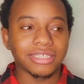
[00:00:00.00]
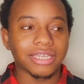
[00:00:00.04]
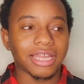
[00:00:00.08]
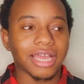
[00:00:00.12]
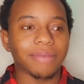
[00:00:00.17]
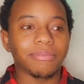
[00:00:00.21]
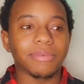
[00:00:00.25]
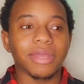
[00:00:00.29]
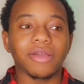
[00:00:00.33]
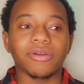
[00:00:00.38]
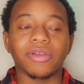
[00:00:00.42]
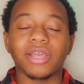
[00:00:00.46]
Like,
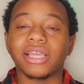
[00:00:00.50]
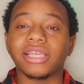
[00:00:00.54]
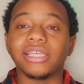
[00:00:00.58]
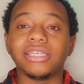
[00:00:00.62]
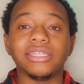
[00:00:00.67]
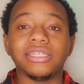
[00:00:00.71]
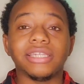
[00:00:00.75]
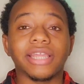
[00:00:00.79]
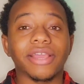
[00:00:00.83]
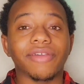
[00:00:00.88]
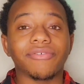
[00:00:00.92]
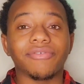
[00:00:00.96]
I'm like, okay, he
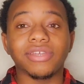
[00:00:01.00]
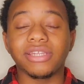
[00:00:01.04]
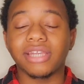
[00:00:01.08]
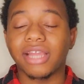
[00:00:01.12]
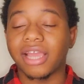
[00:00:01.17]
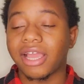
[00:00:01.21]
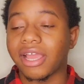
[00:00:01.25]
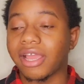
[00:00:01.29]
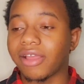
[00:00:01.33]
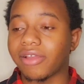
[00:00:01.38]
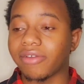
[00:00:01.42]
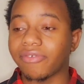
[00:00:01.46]
definitely
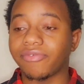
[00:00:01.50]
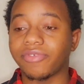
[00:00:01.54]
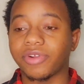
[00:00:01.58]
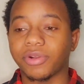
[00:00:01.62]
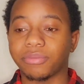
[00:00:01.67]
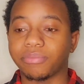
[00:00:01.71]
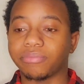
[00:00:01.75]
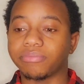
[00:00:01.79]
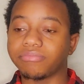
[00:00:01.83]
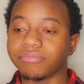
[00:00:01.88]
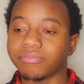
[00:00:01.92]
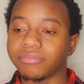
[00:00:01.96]
not from
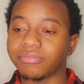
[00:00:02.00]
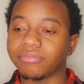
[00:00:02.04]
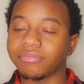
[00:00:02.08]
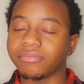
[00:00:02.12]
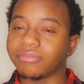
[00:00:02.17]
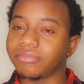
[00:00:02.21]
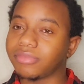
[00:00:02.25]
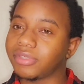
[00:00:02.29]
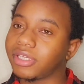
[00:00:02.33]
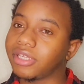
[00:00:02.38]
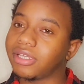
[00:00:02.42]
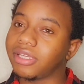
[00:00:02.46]

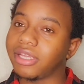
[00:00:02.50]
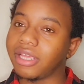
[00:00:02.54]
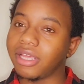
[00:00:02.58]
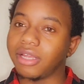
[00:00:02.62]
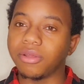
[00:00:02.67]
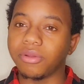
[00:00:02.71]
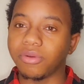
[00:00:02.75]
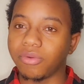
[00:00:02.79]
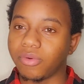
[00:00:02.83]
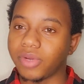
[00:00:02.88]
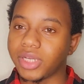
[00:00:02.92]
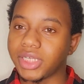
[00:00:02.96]

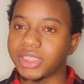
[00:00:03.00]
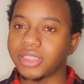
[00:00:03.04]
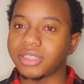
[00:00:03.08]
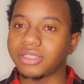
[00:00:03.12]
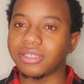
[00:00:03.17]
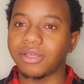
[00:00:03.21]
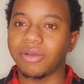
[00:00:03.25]
Illinois.